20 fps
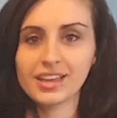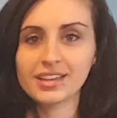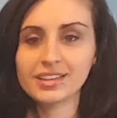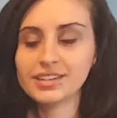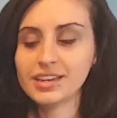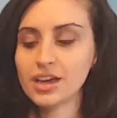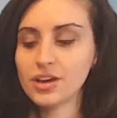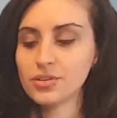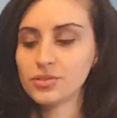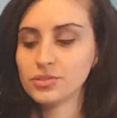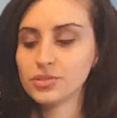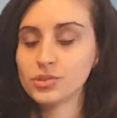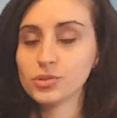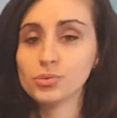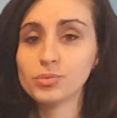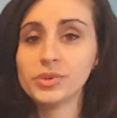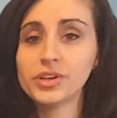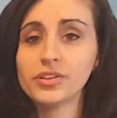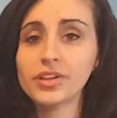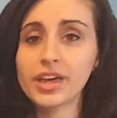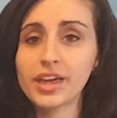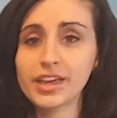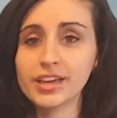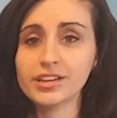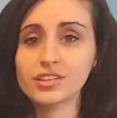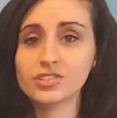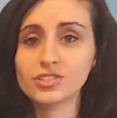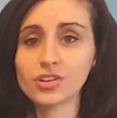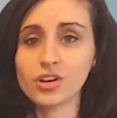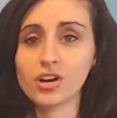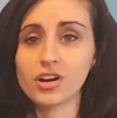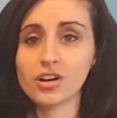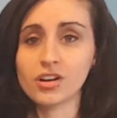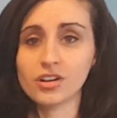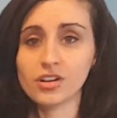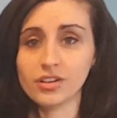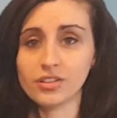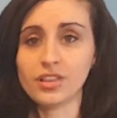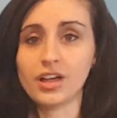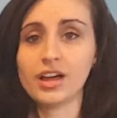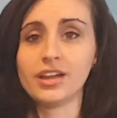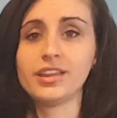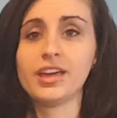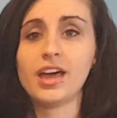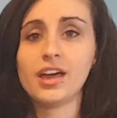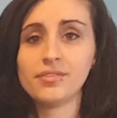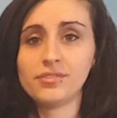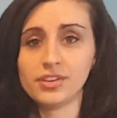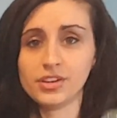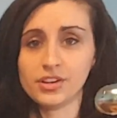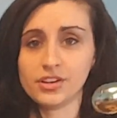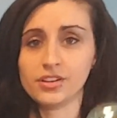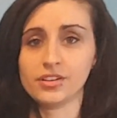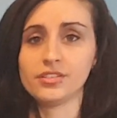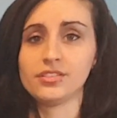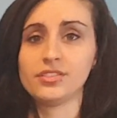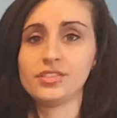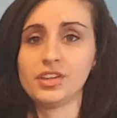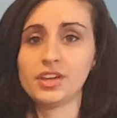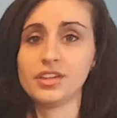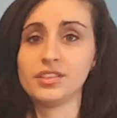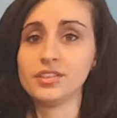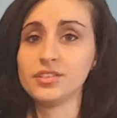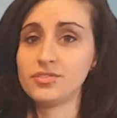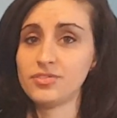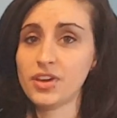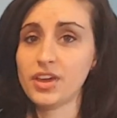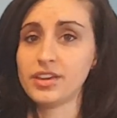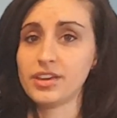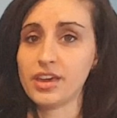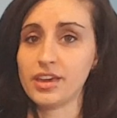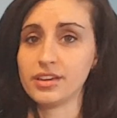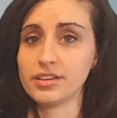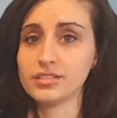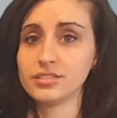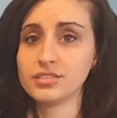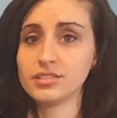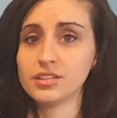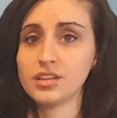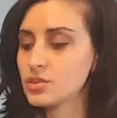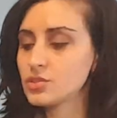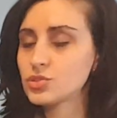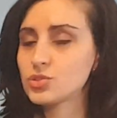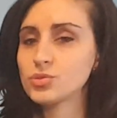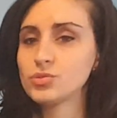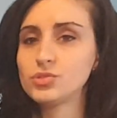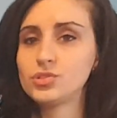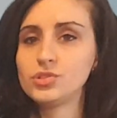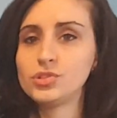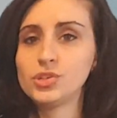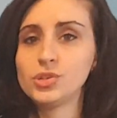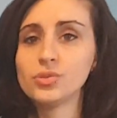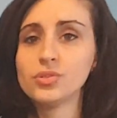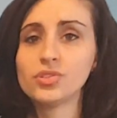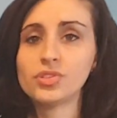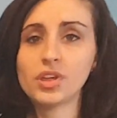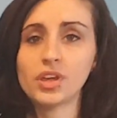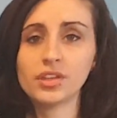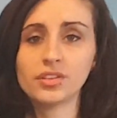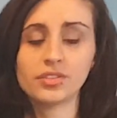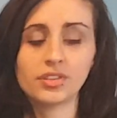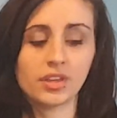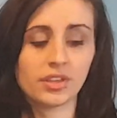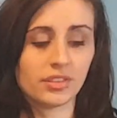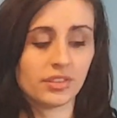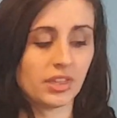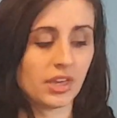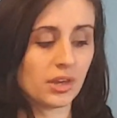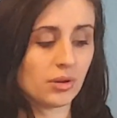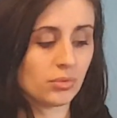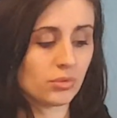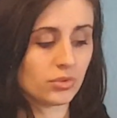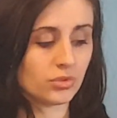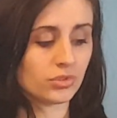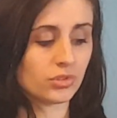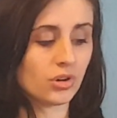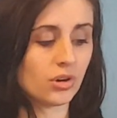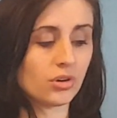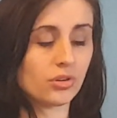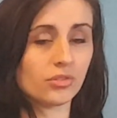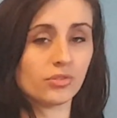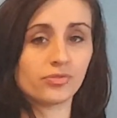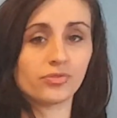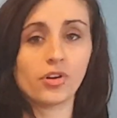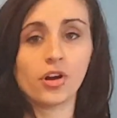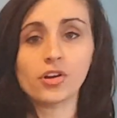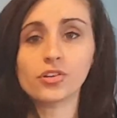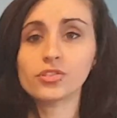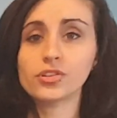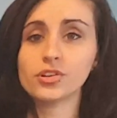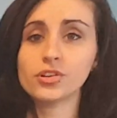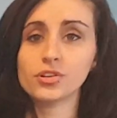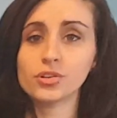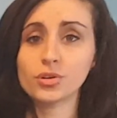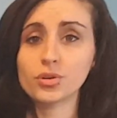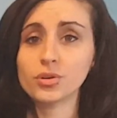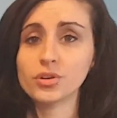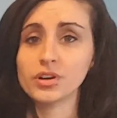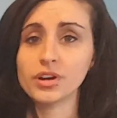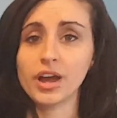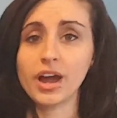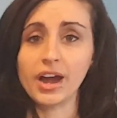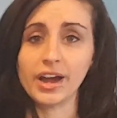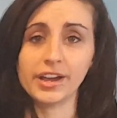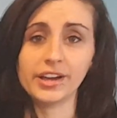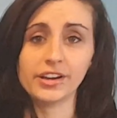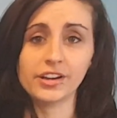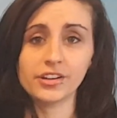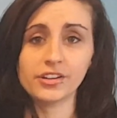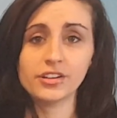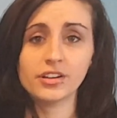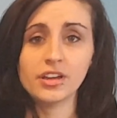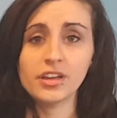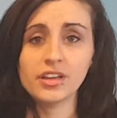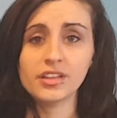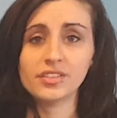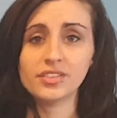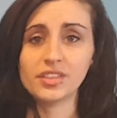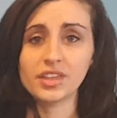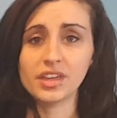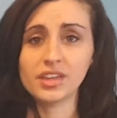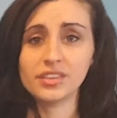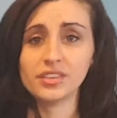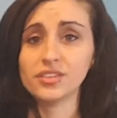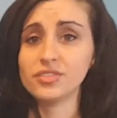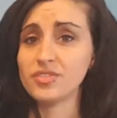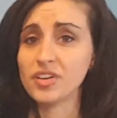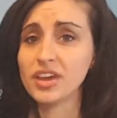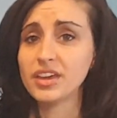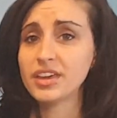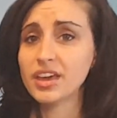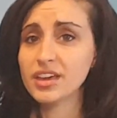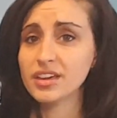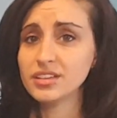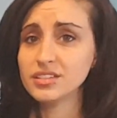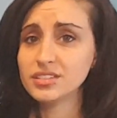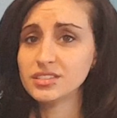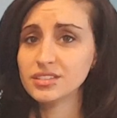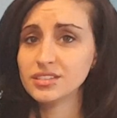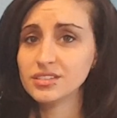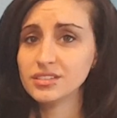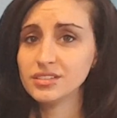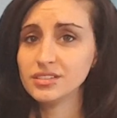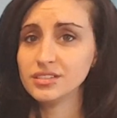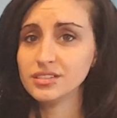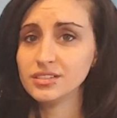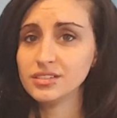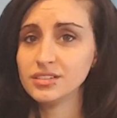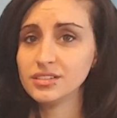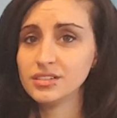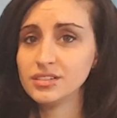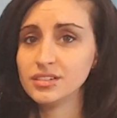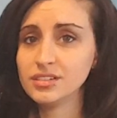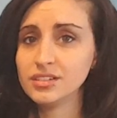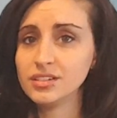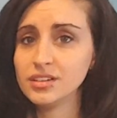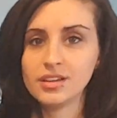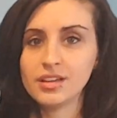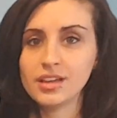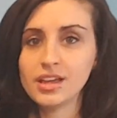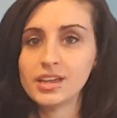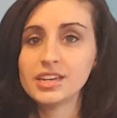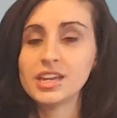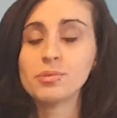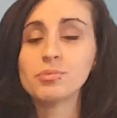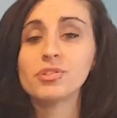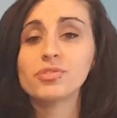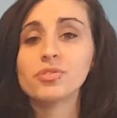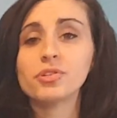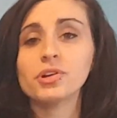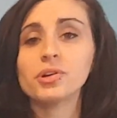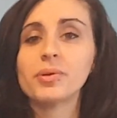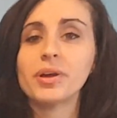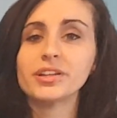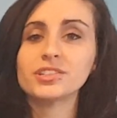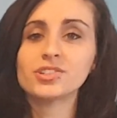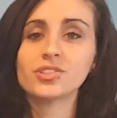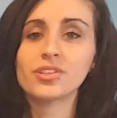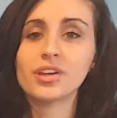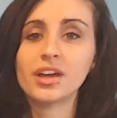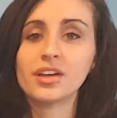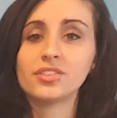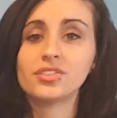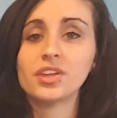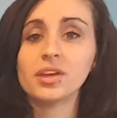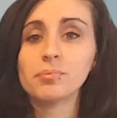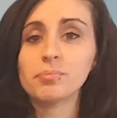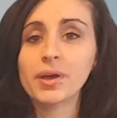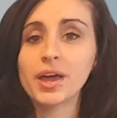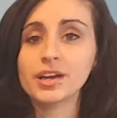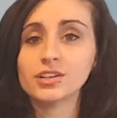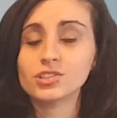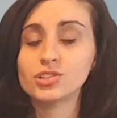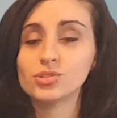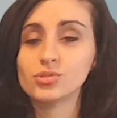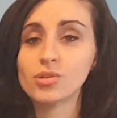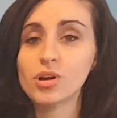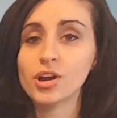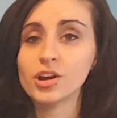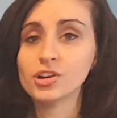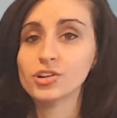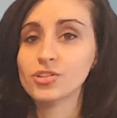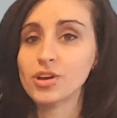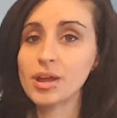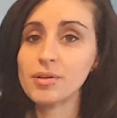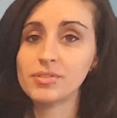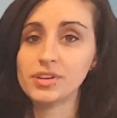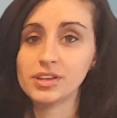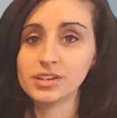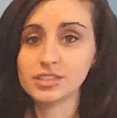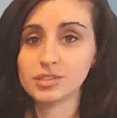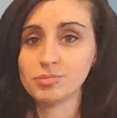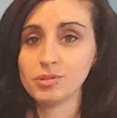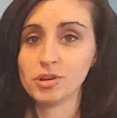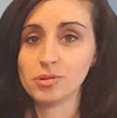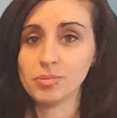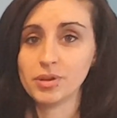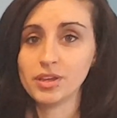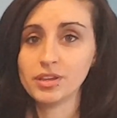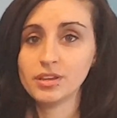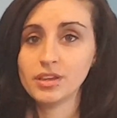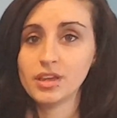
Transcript: Now, the real eggs are a lot heavier than the fake eggs. So do you think that they will go farther or higher than the fake eggs? Now, before you answer that, think back to our gravity experiment.